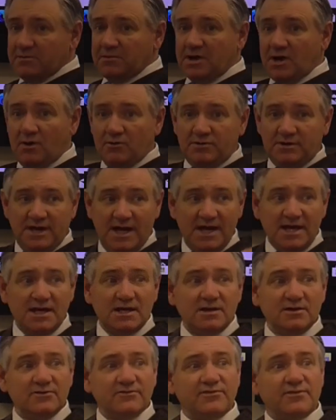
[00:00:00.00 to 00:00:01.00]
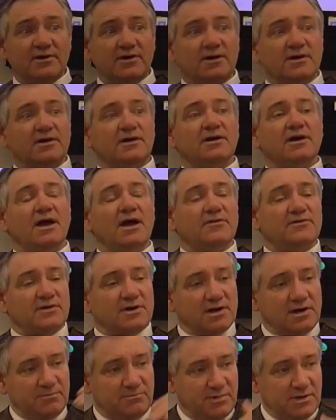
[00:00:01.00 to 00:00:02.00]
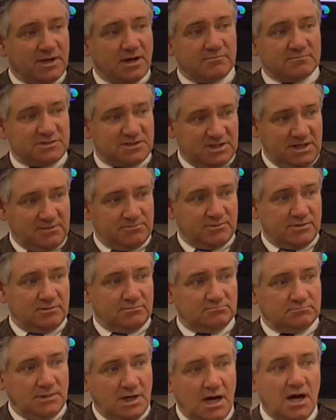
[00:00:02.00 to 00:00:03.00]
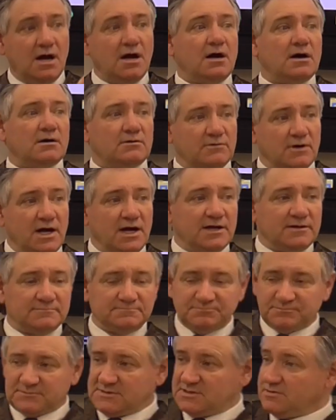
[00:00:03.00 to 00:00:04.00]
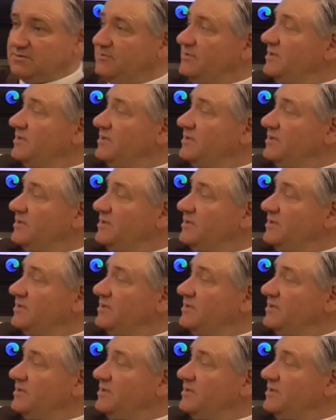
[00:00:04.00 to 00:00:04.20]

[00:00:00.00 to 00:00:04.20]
to go negative, and they're going to become steeper. Right. So